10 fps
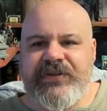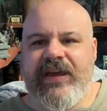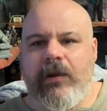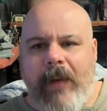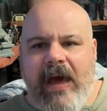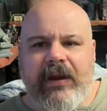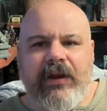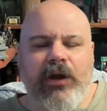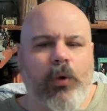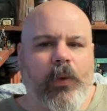Get them out of
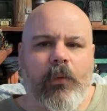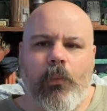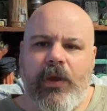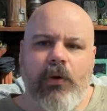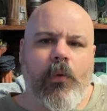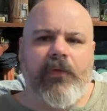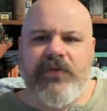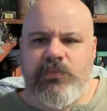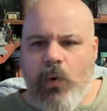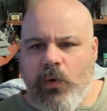here. We don't want
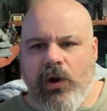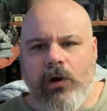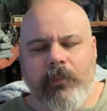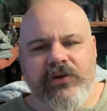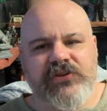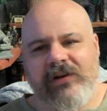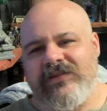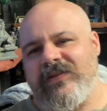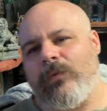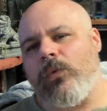this woke garbage. And
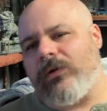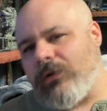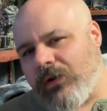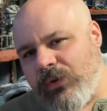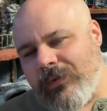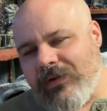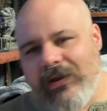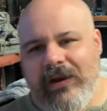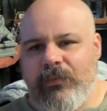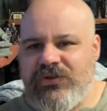it's like, what are you?
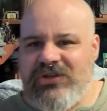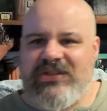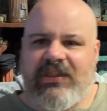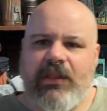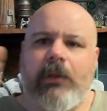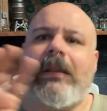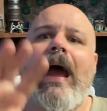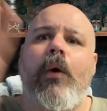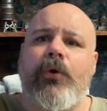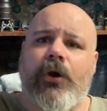It was just the
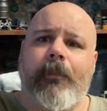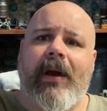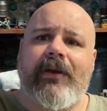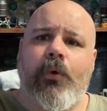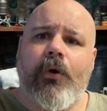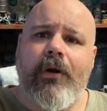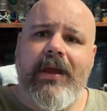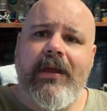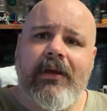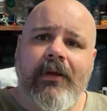louder minority.